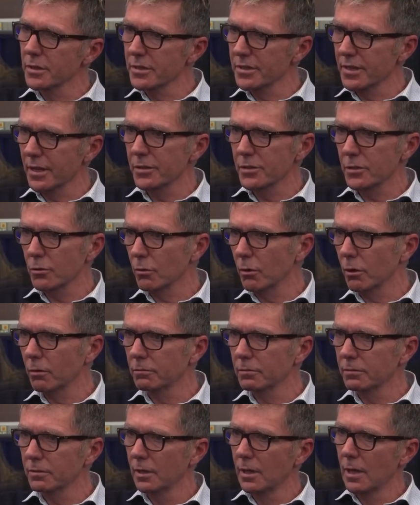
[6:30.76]
the centre
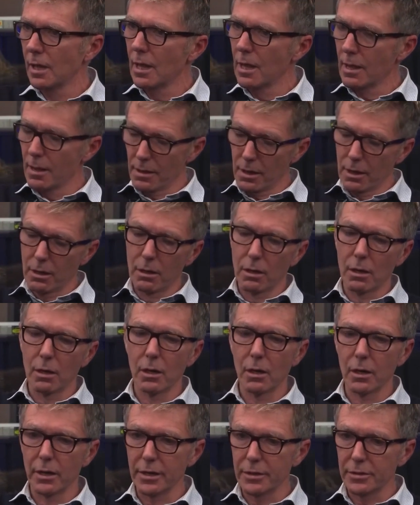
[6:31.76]
of
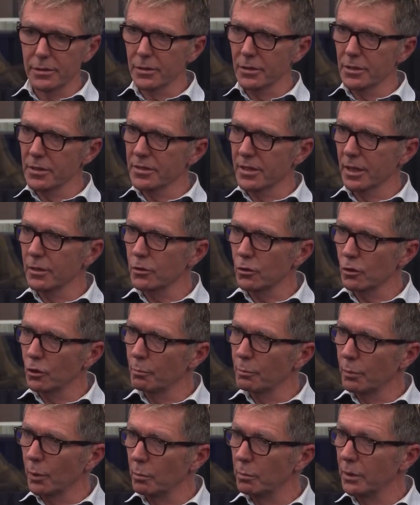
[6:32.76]

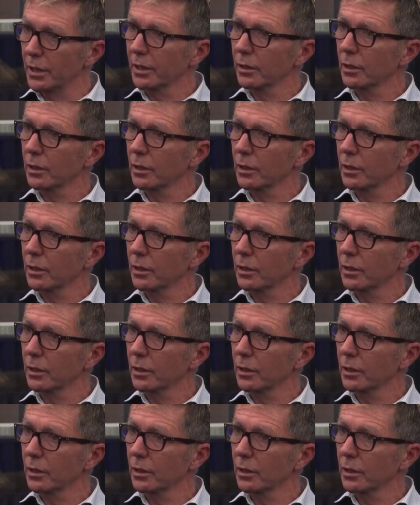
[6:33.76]
public